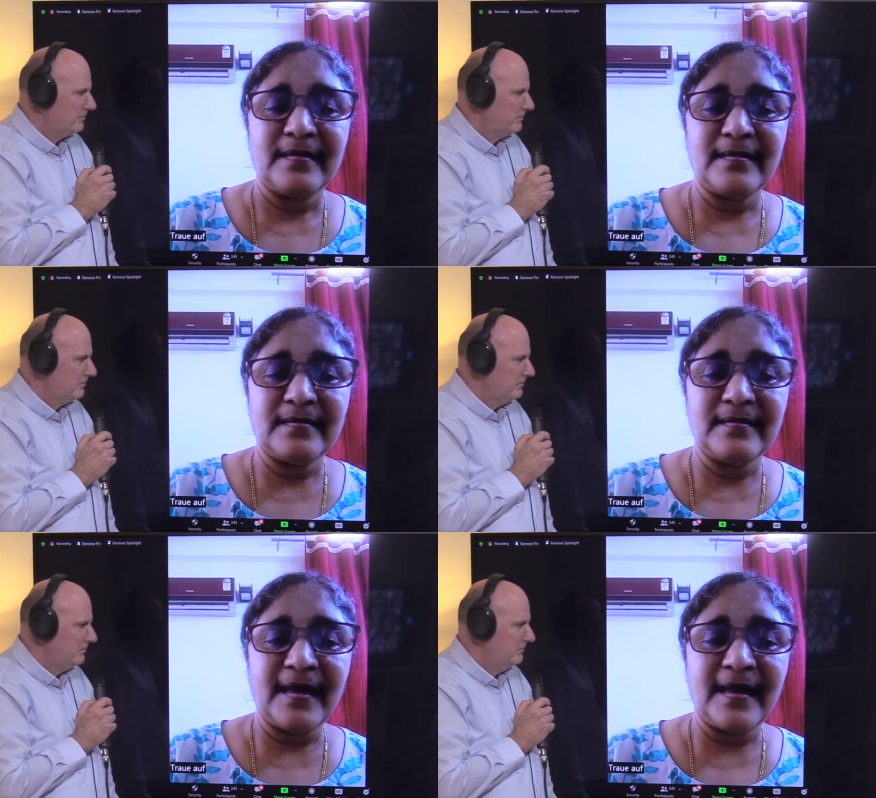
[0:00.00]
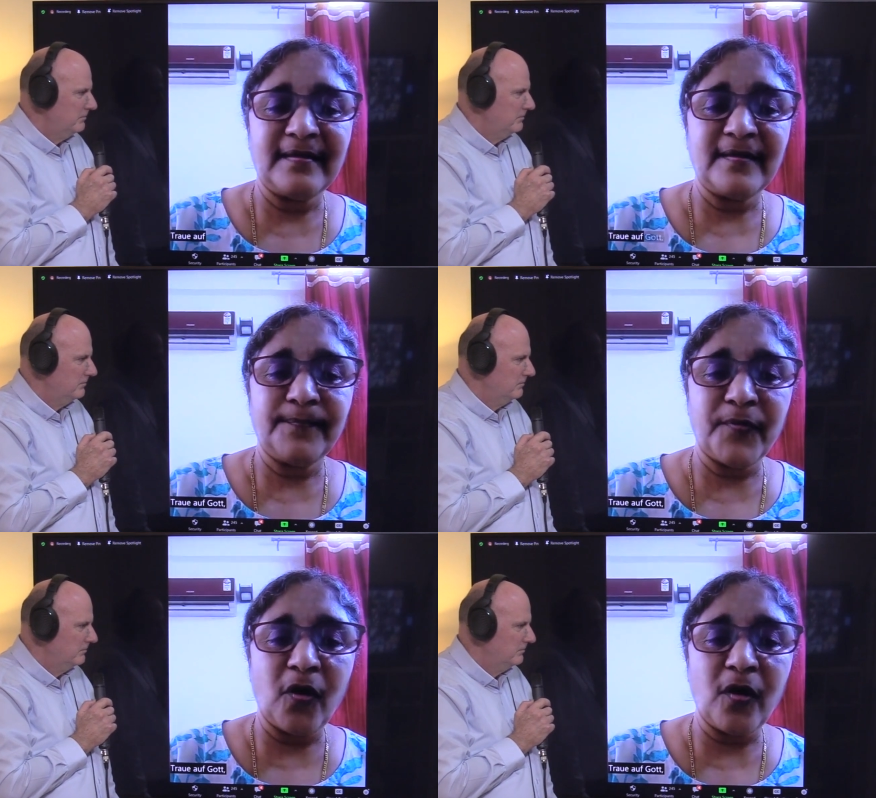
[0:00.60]
Speaker 1: than the
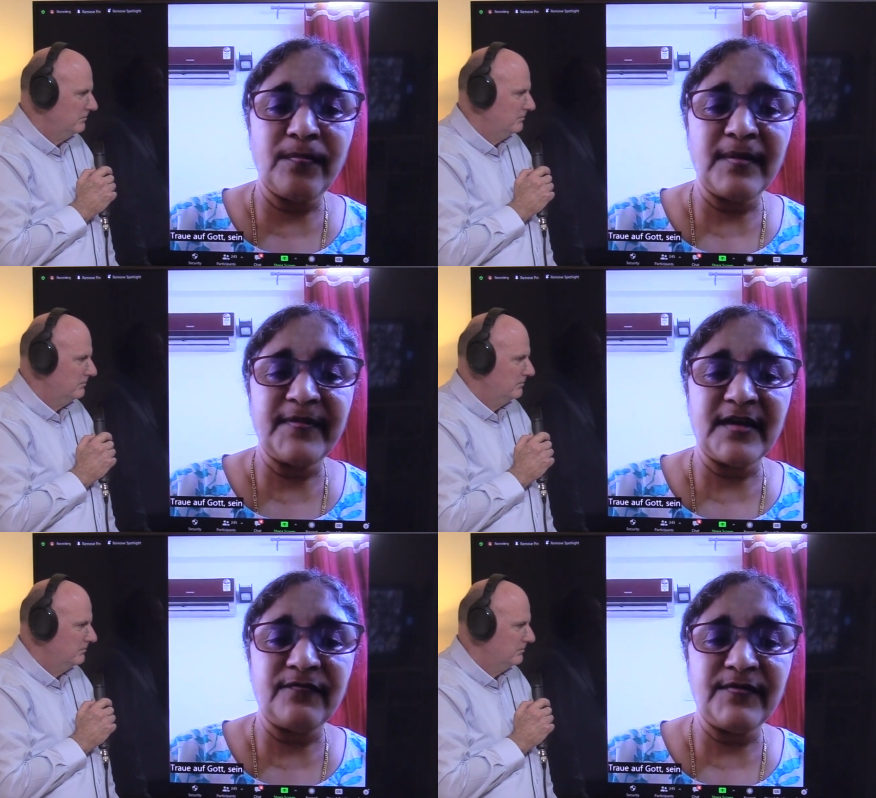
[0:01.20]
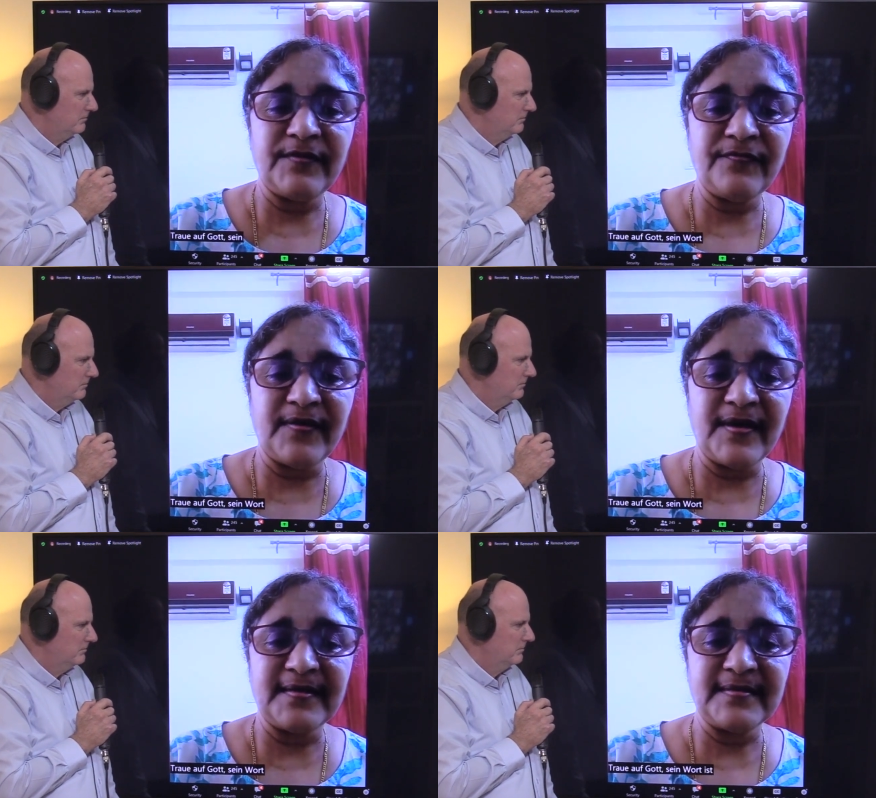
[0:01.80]
problem that we
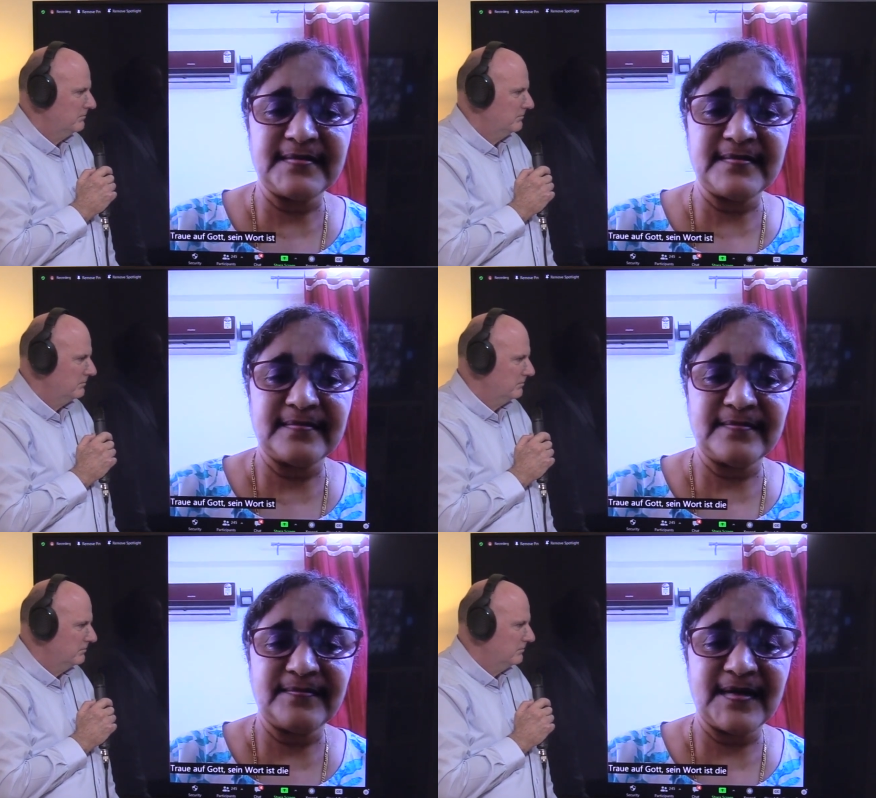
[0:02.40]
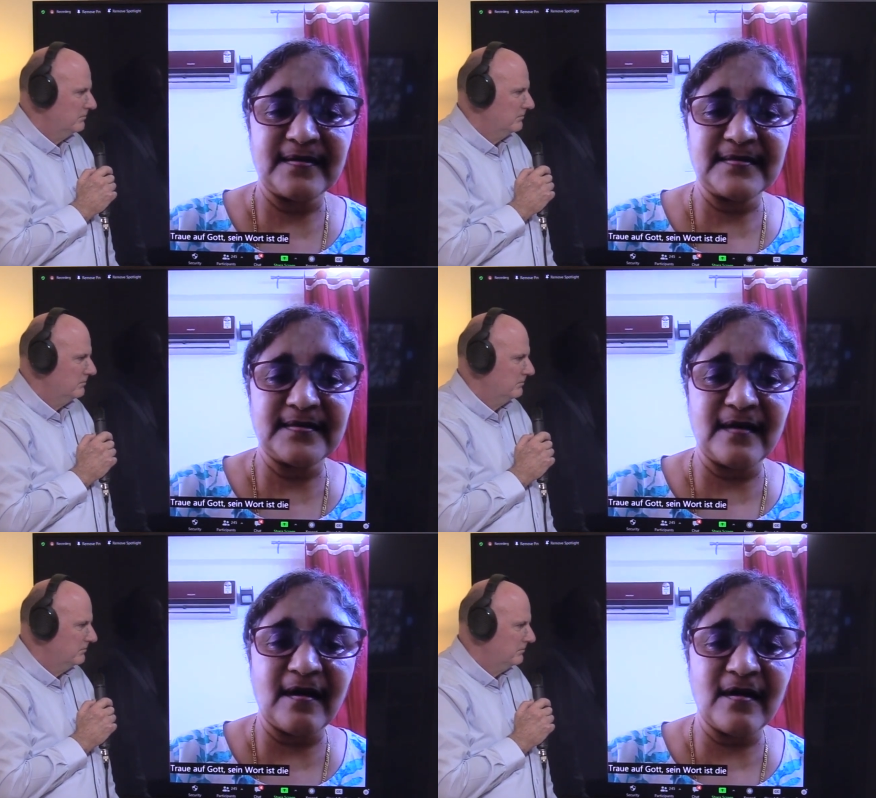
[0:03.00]
face, because
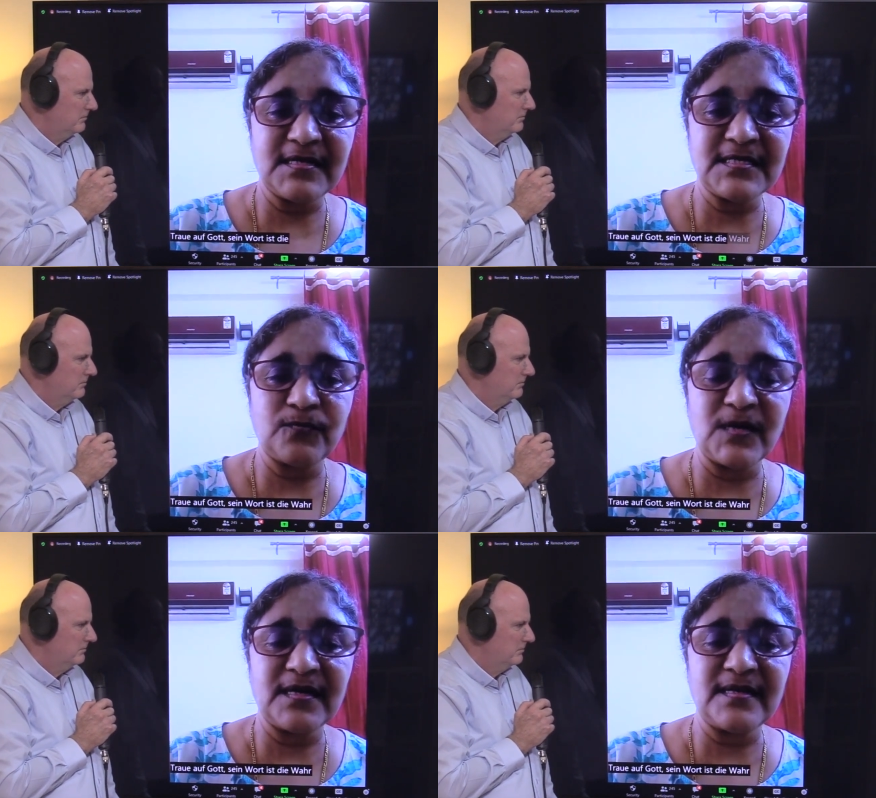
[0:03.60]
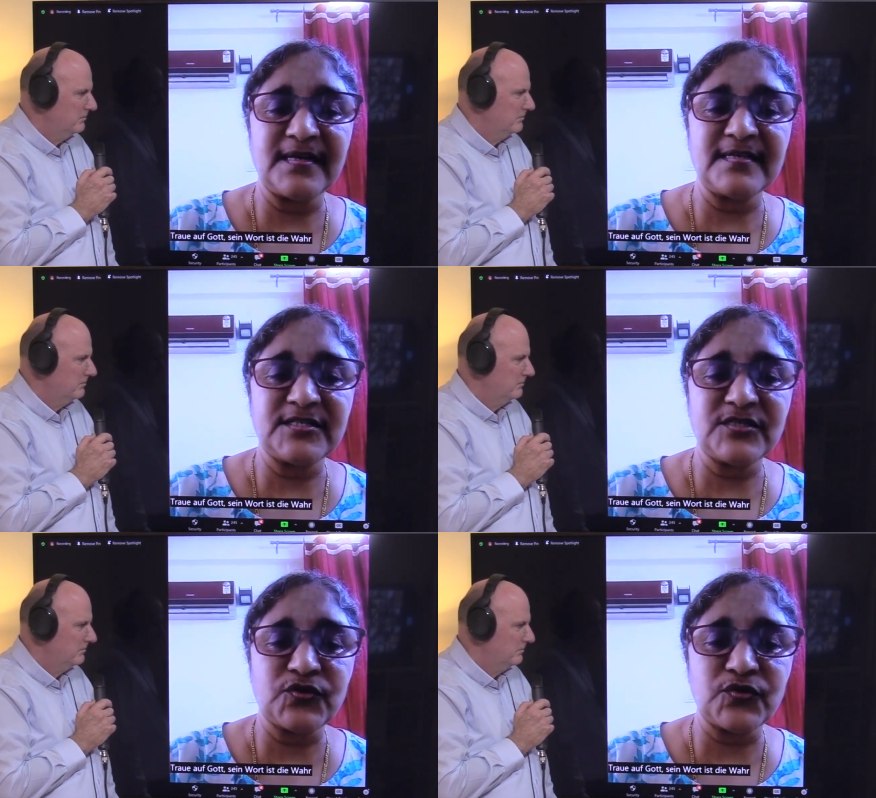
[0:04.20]
God's word is
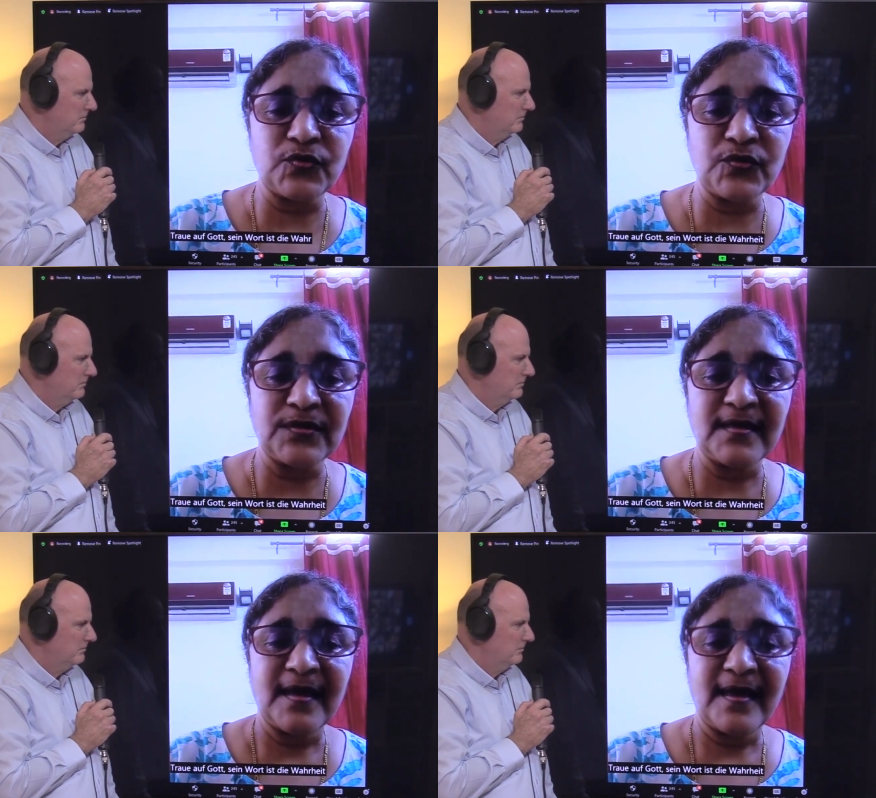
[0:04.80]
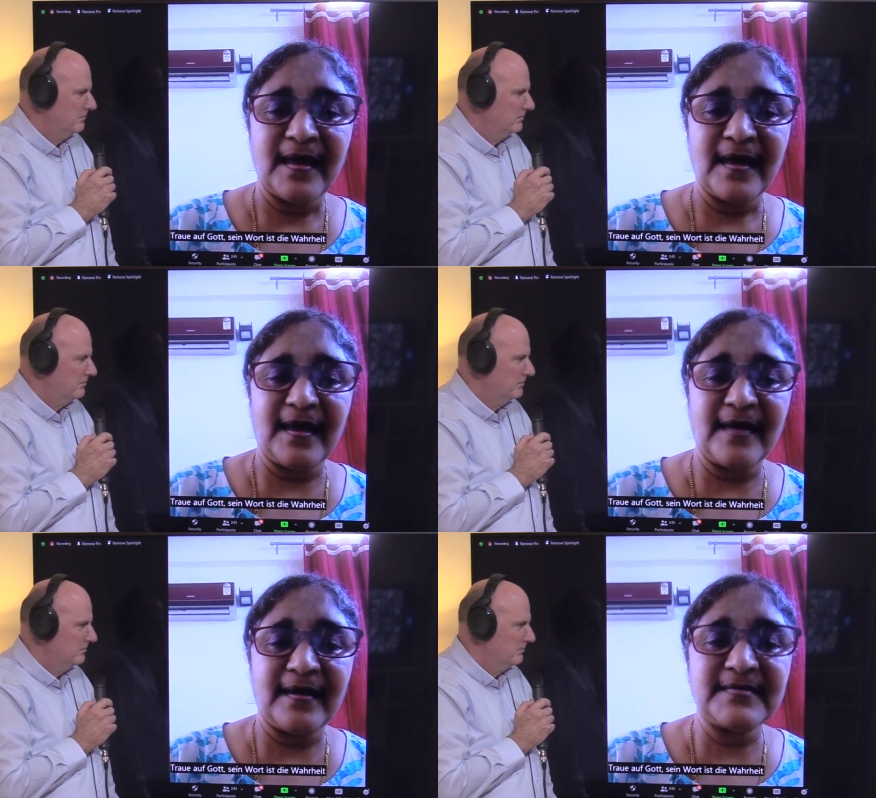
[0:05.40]
truth
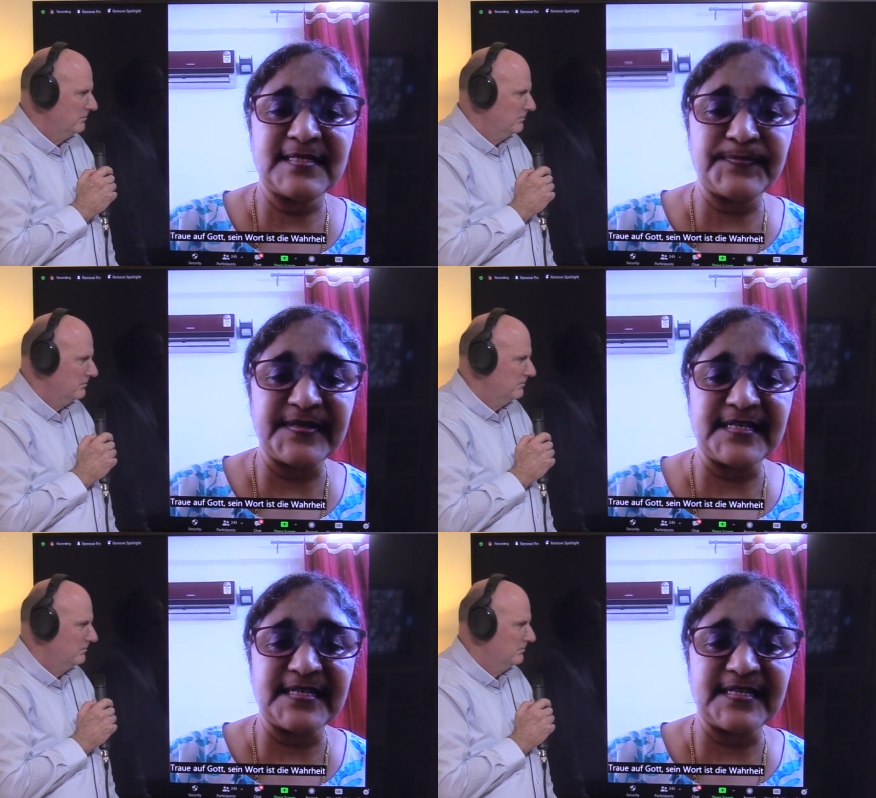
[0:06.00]
and spirit,